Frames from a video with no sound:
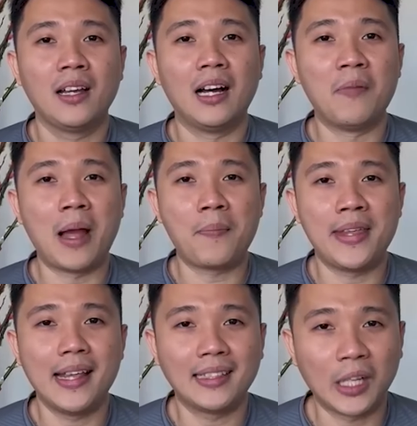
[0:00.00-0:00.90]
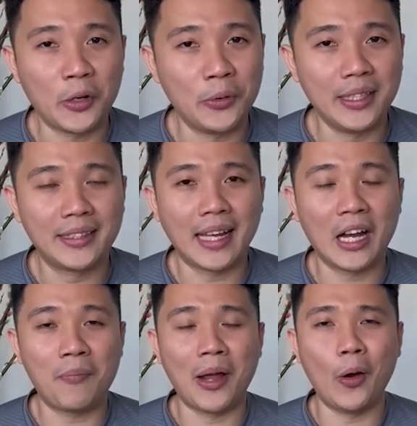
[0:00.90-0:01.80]
my PSLE
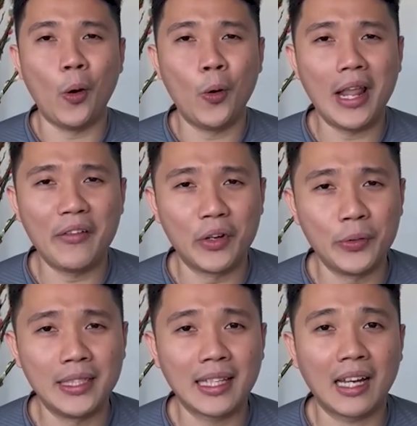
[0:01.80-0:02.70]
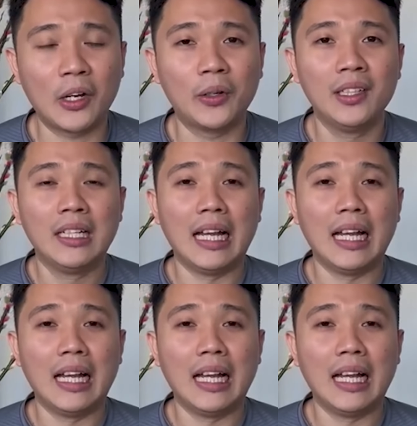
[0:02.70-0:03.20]
result, my O-level result,